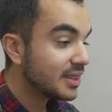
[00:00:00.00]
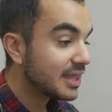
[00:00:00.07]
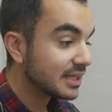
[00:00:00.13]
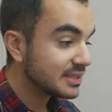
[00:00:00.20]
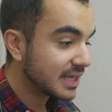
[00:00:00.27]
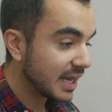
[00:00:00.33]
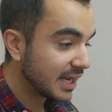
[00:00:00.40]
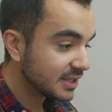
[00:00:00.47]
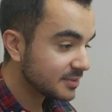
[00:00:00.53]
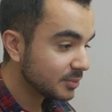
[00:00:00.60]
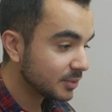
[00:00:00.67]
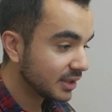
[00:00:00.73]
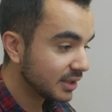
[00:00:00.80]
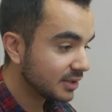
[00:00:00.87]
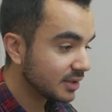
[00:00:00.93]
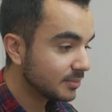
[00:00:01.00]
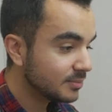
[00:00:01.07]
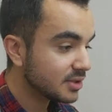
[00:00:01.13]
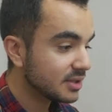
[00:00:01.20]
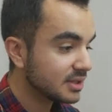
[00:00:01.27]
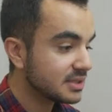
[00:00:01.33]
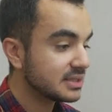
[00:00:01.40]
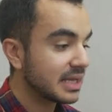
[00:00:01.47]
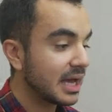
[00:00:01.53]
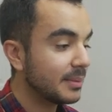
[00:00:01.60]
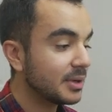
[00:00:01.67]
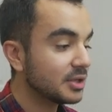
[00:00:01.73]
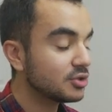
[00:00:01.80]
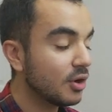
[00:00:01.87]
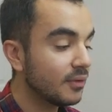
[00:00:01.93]
their taxable income, so this is how
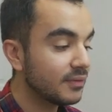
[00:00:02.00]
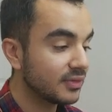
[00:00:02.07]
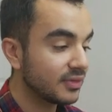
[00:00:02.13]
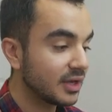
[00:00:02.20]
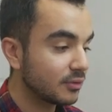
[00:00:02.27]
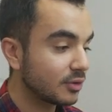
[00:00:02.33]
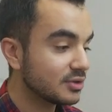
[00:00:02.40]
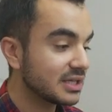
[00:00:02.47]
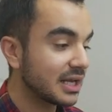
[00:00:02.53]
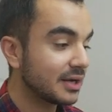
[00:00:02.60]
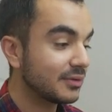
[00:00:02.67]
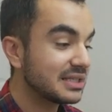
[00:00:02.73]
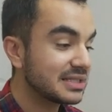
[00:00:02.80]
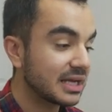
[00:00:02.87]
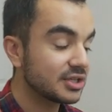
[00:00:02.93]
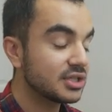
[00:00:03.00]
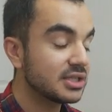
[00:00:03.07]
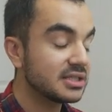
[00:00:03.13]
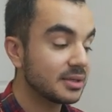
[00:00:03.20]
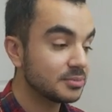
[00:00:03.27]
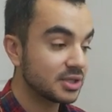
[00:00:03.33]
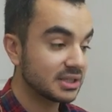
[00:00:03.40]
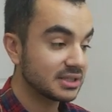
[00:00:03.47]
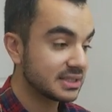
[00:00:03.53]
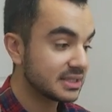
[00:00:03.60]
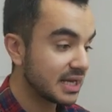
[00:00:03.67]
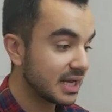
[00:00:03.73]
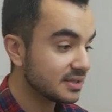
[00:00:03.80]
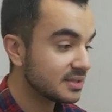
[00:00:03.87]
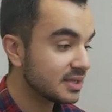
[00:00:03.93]
much of their gross salary is actually subject to
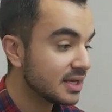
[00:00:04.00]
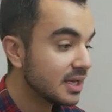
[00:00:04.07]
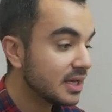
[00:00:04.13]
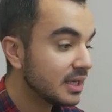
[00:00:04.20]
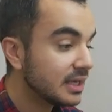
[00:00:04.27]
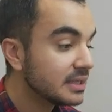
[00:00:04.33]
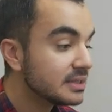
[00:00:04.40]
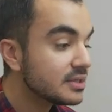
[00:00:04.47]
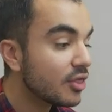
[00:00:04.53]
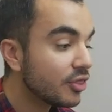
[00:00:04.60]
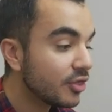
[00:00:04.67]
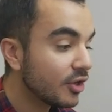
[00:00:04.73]
tax, is